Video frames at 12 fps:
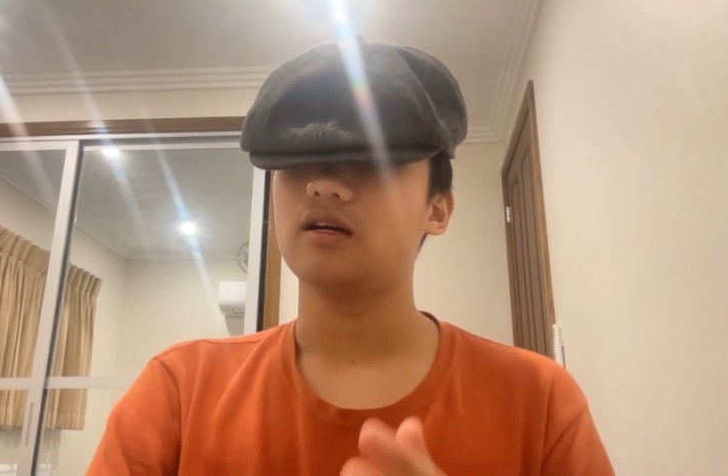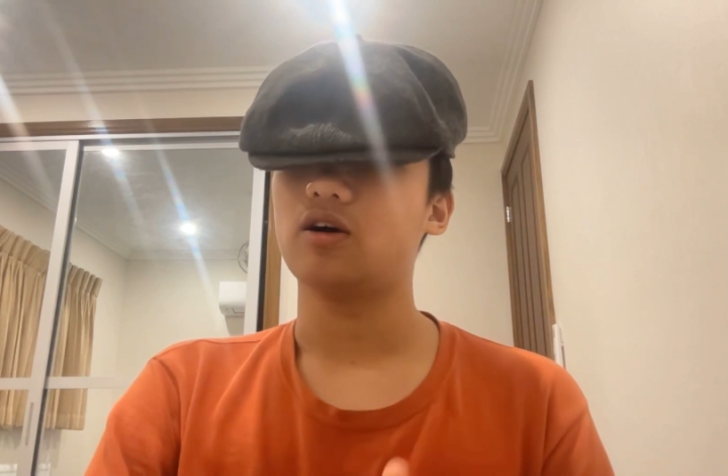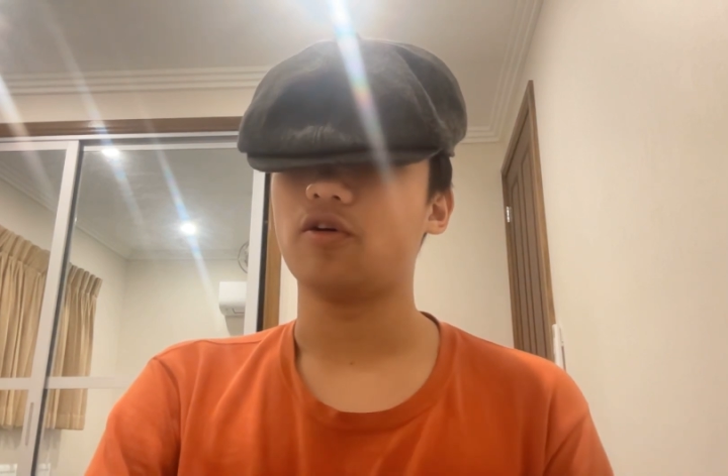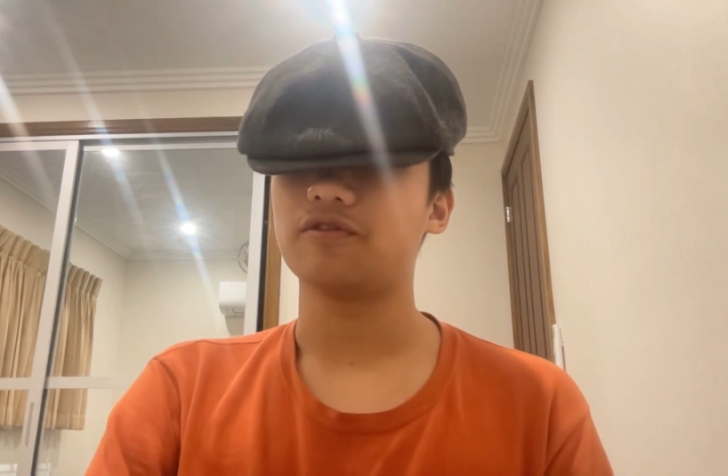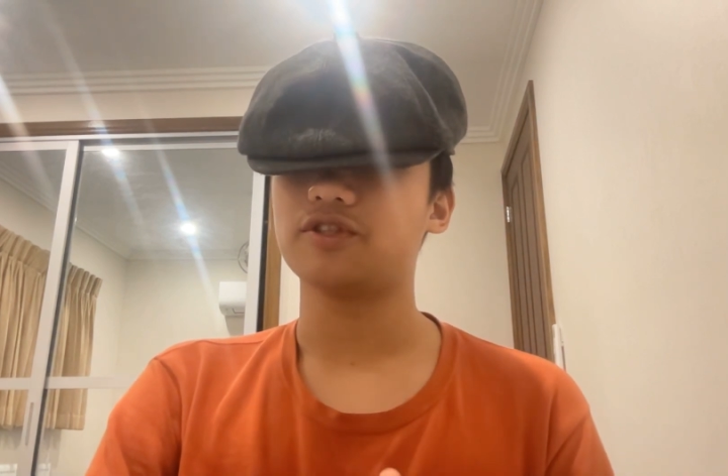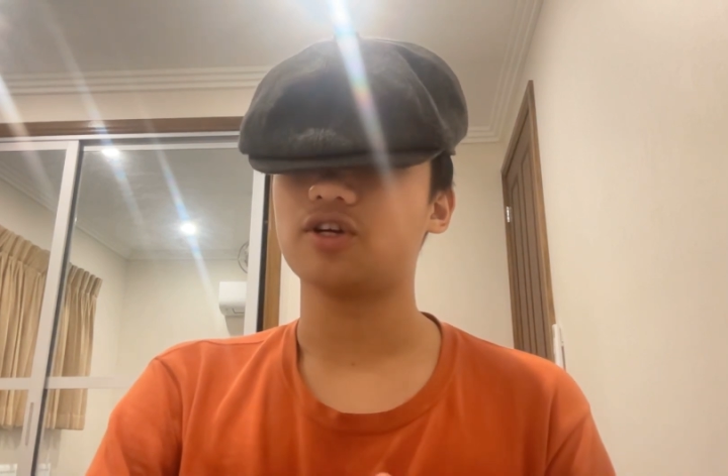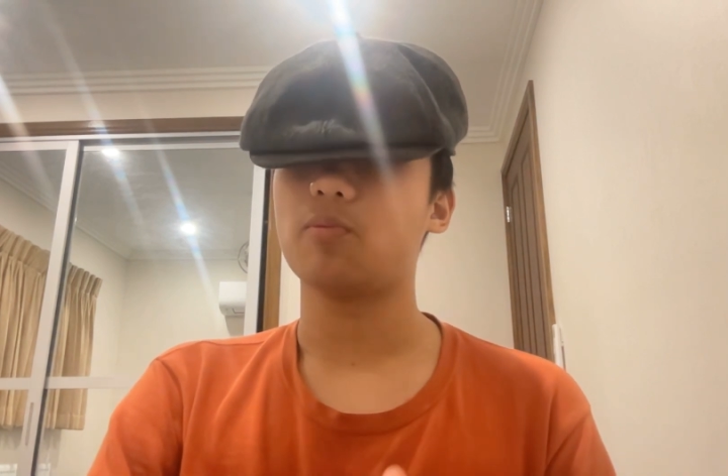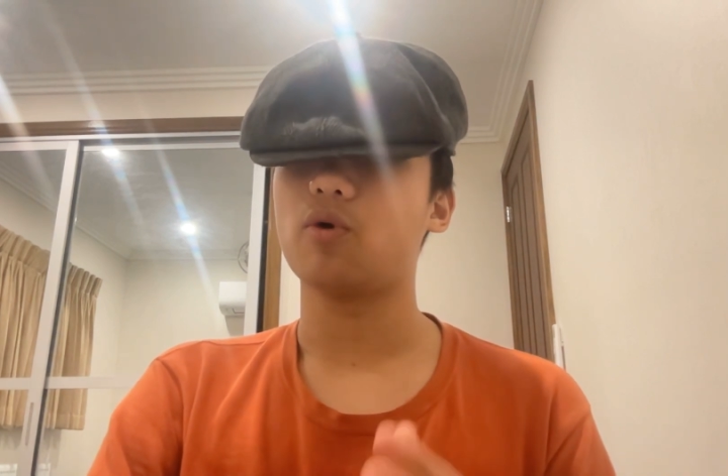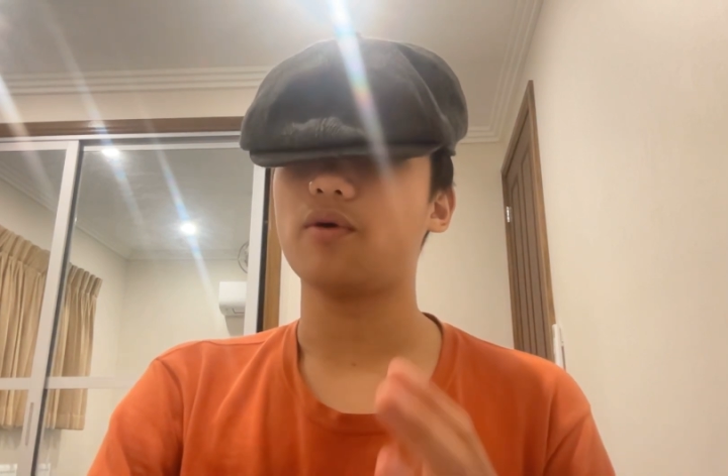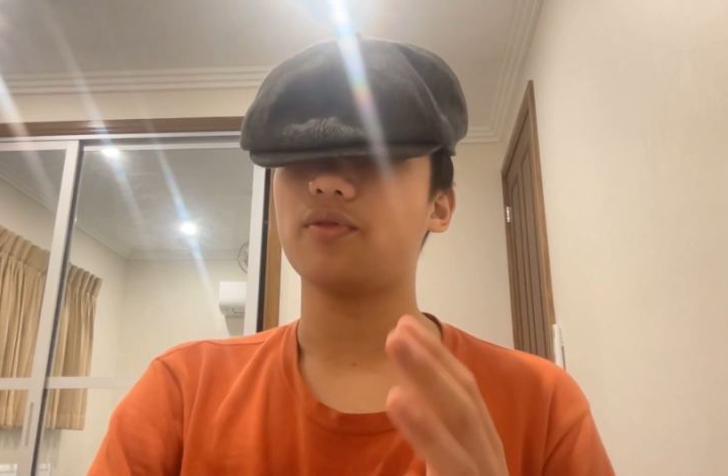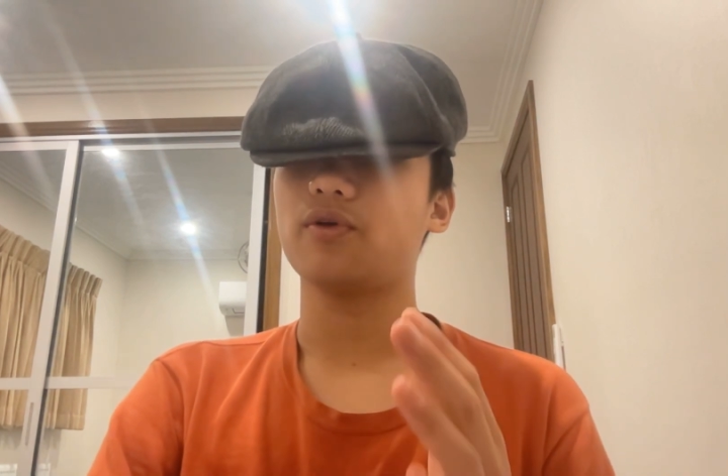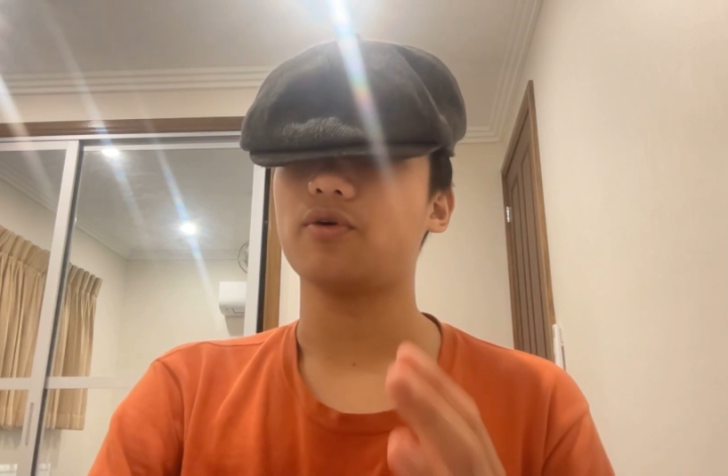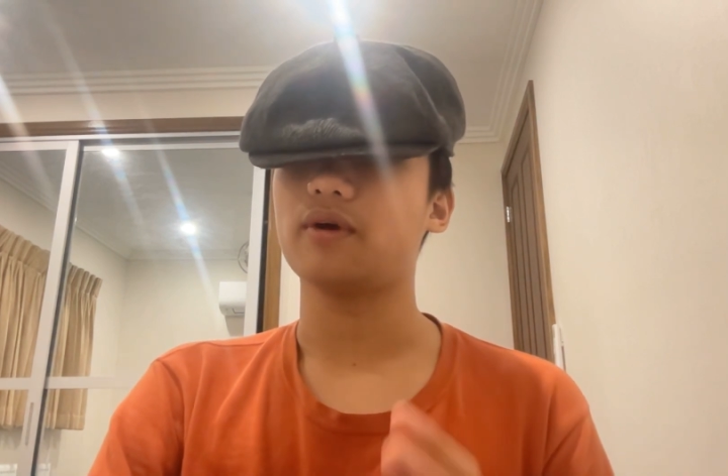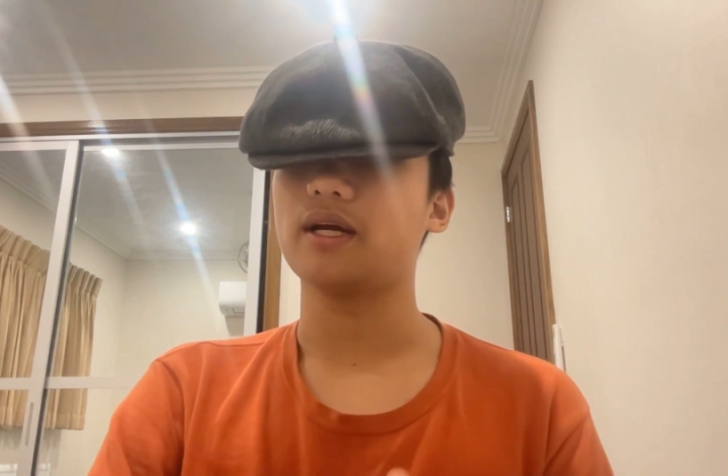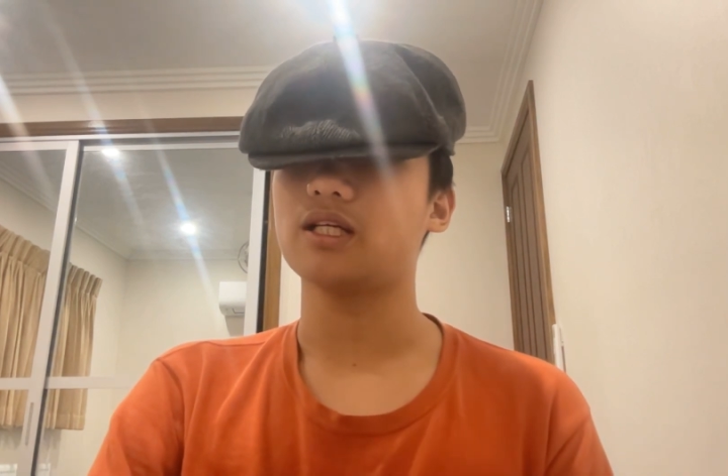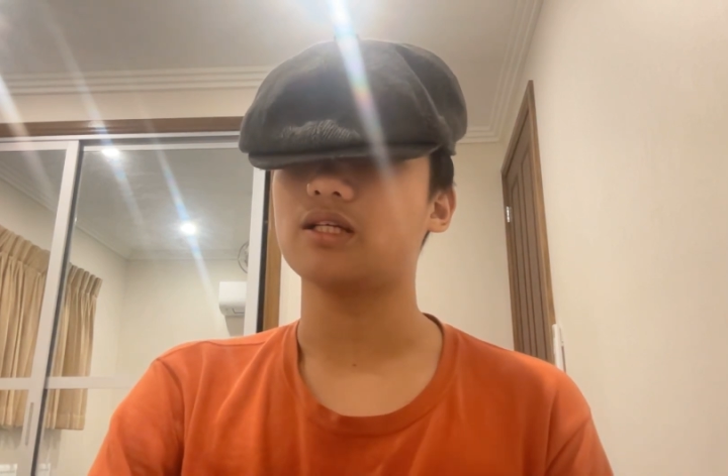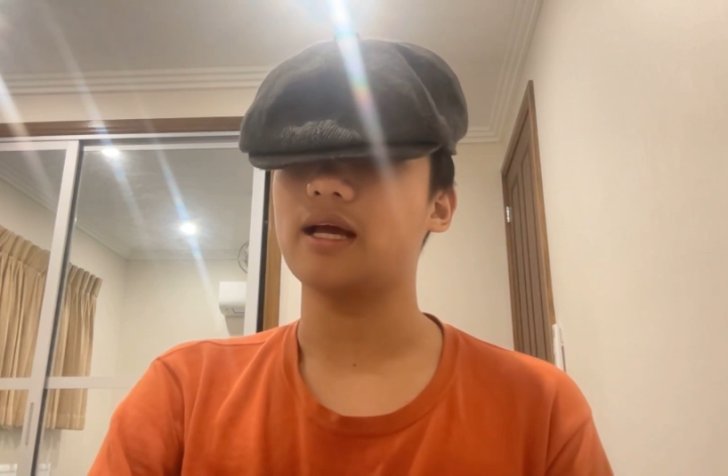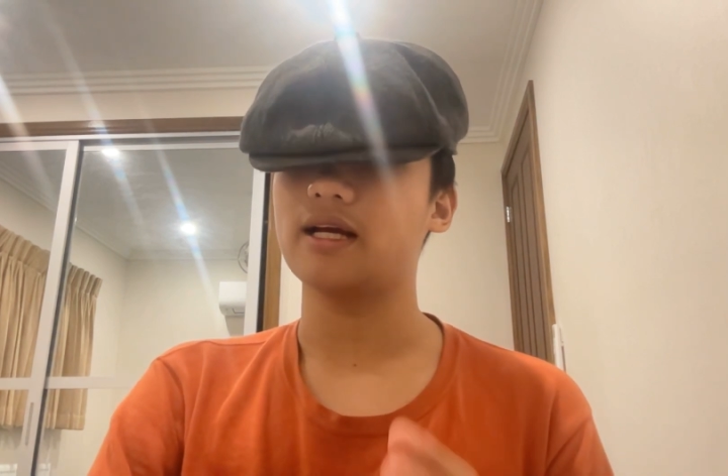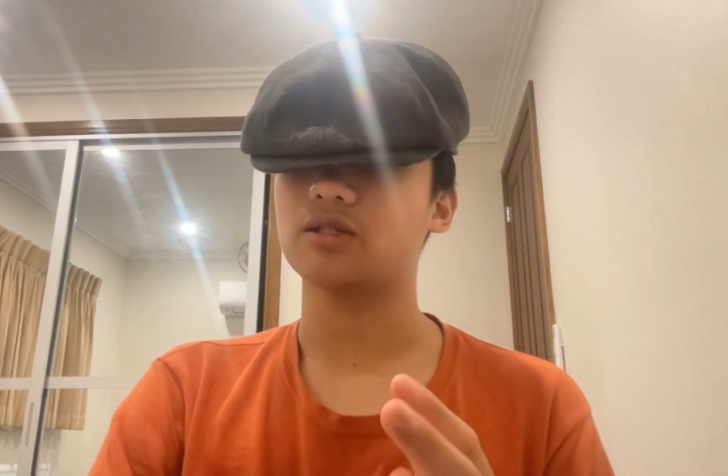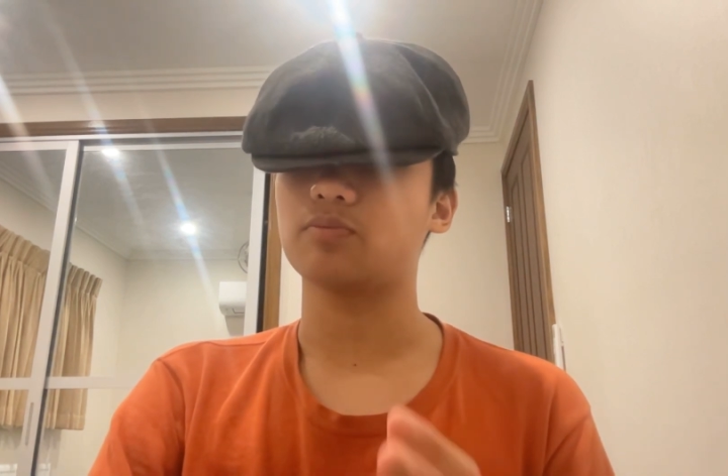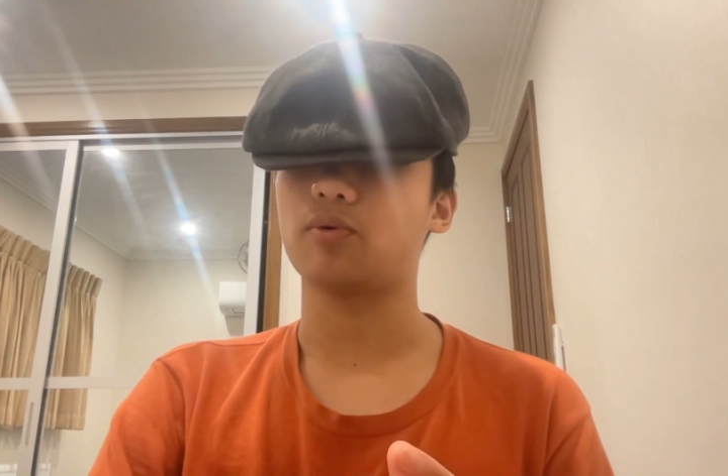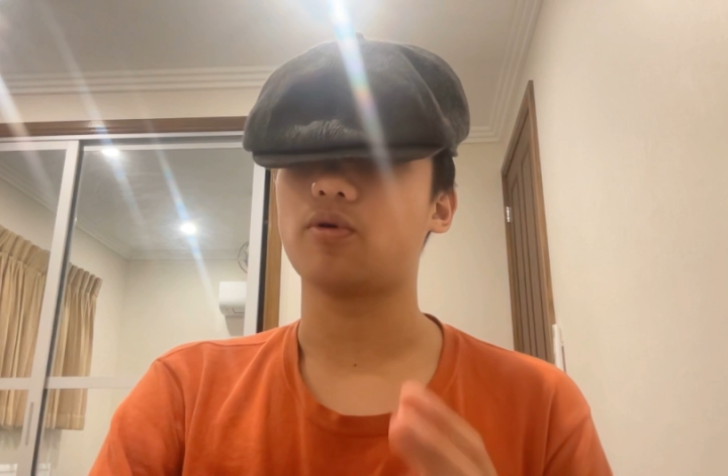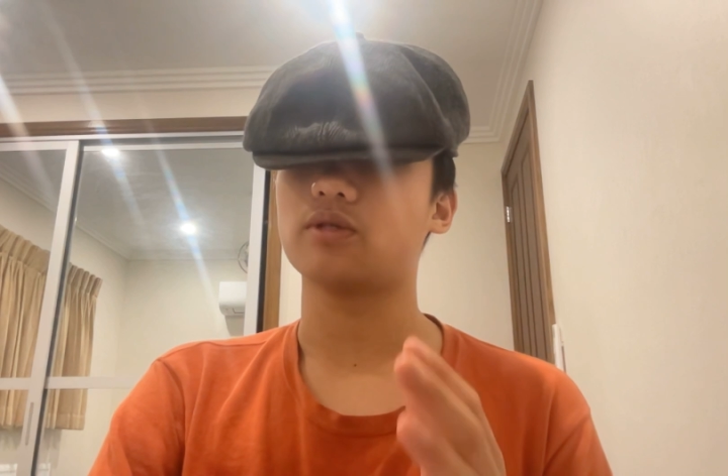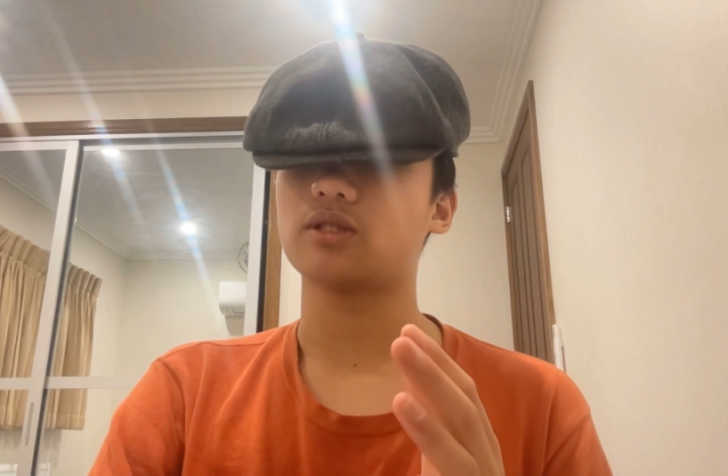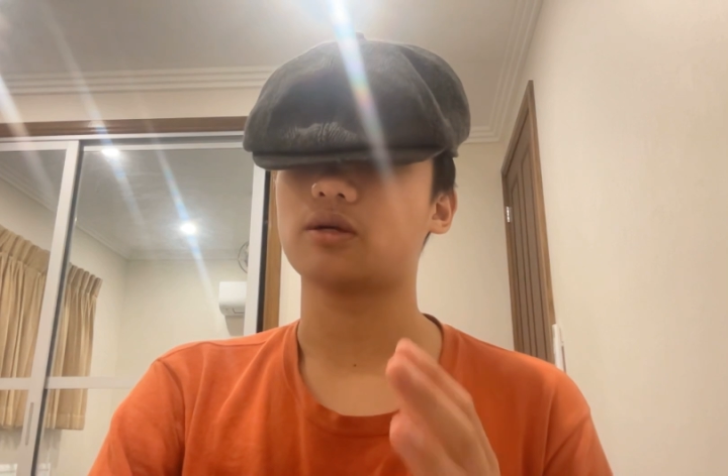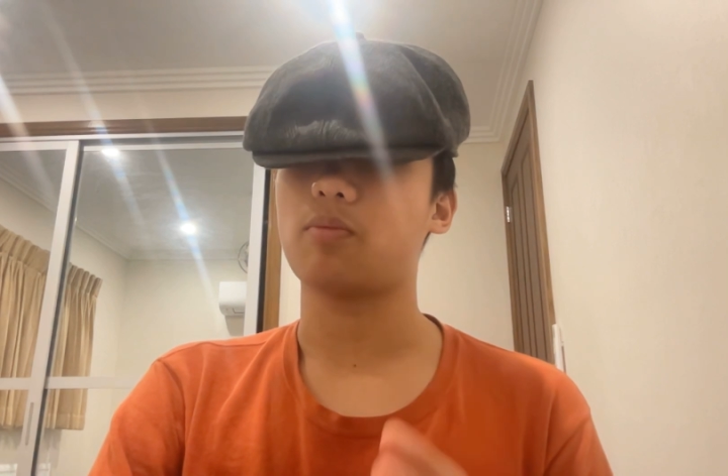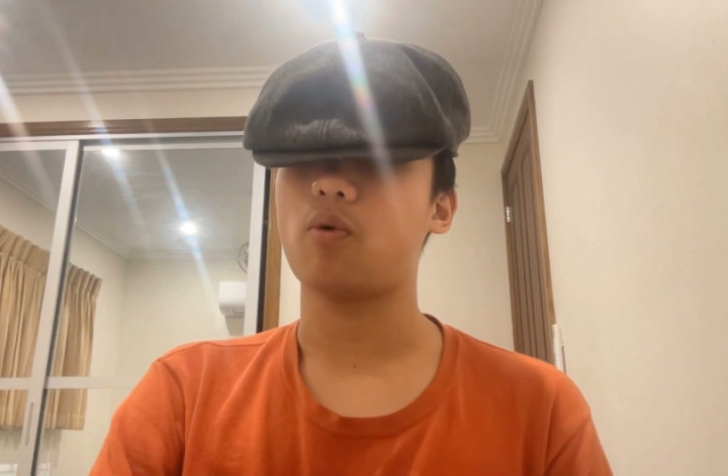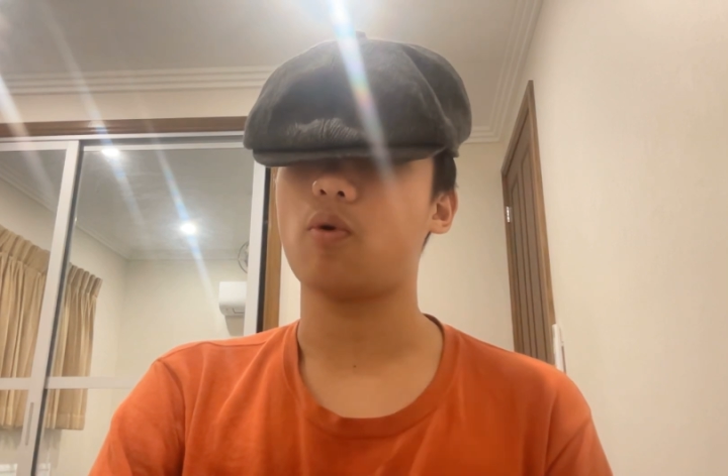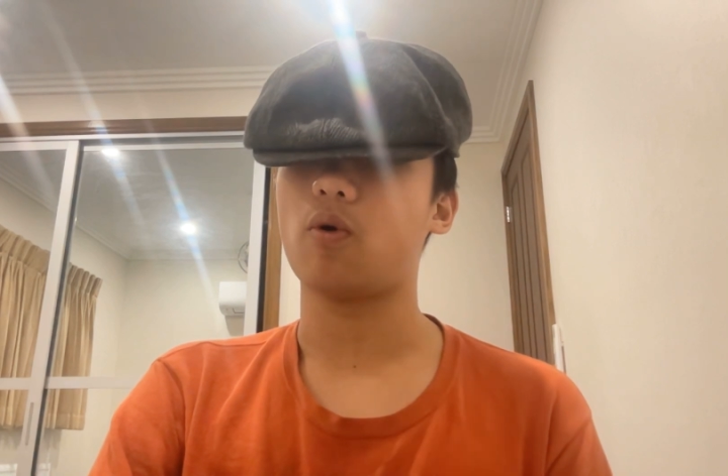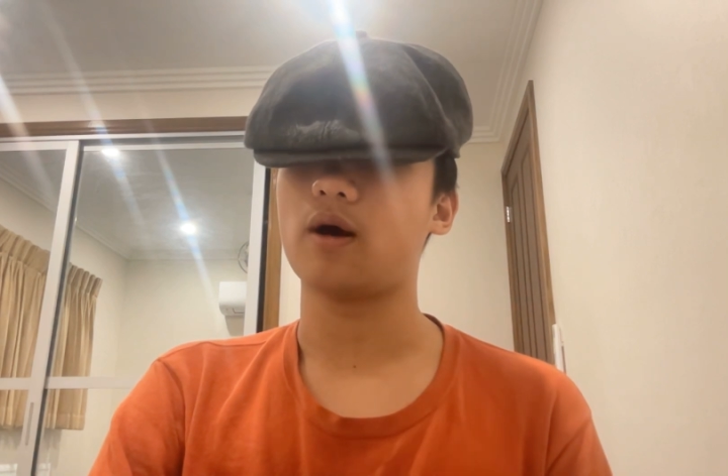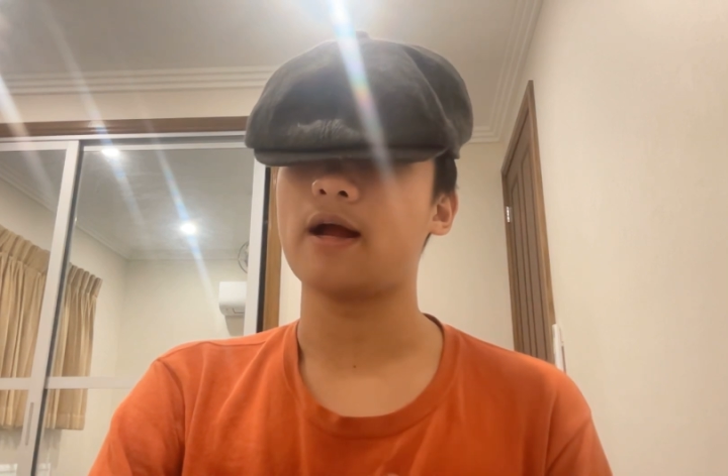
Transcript: of someone who exploits the poor.